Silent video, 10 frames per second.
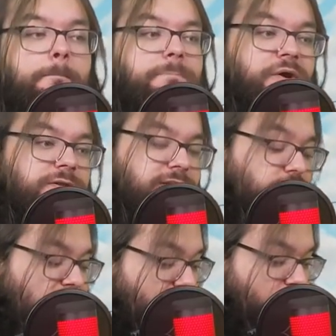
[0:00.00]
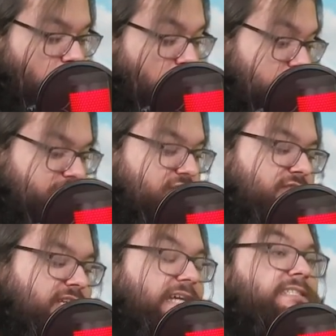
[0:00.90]
But I do have another
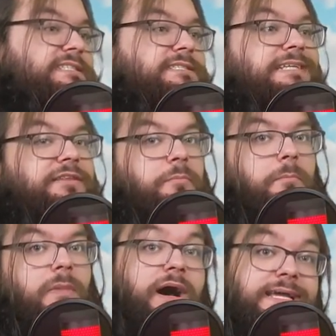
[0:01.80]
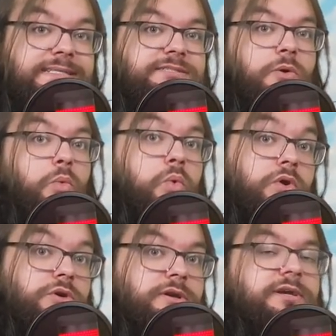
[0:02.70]
suggestion that might
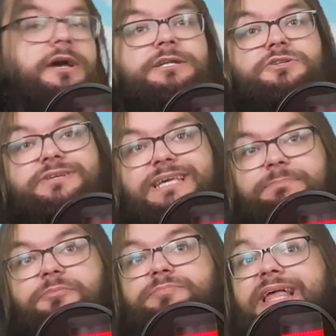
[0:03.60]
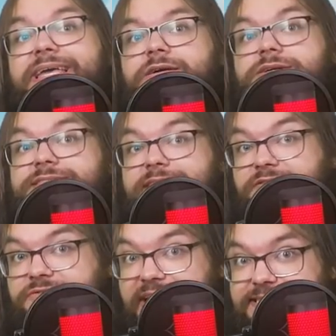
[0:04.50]
work to keep players
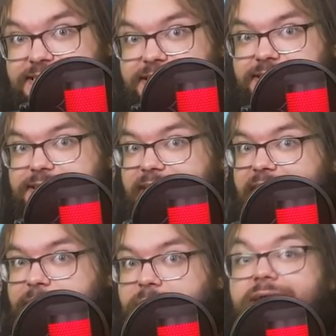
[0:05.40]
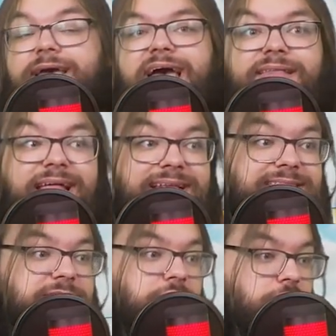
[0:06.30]
invested in the game, and that
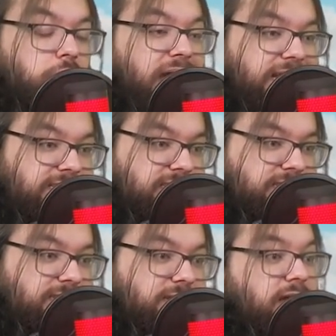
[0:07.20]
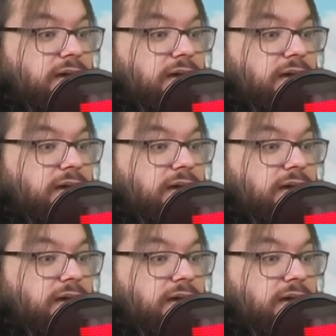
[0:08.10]
is quests.